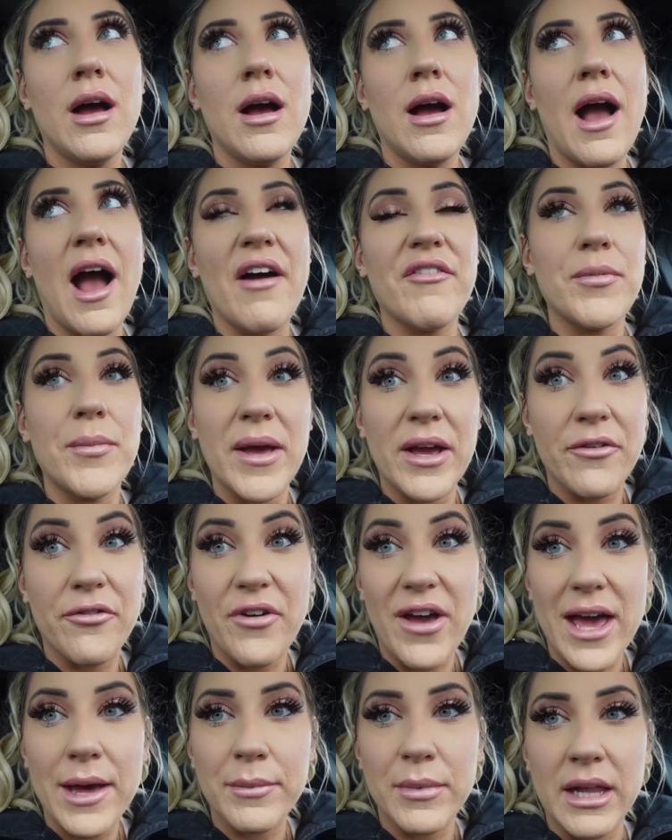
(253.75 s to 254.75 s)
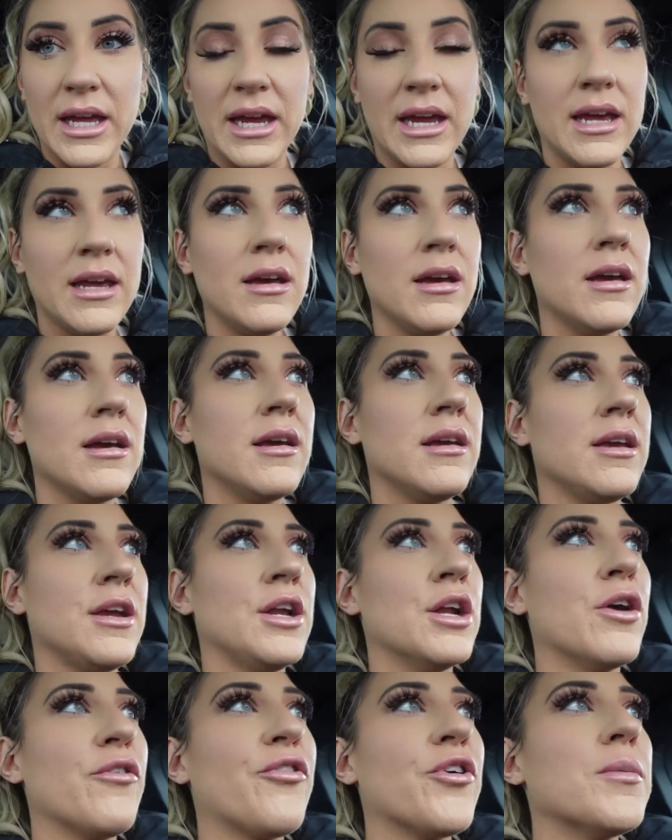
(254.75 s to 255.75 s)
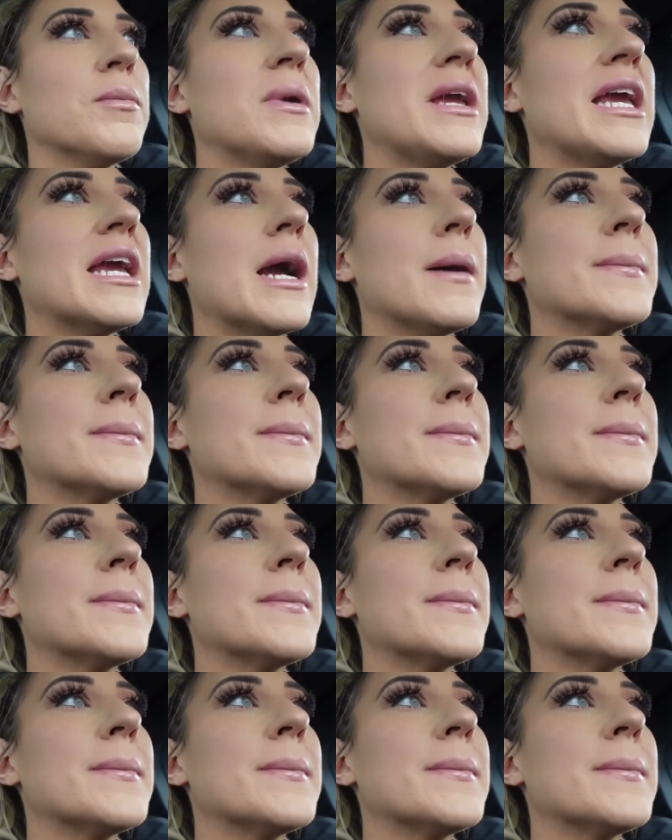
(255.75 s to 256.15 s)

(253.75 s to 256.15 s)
have a big family you know, for me,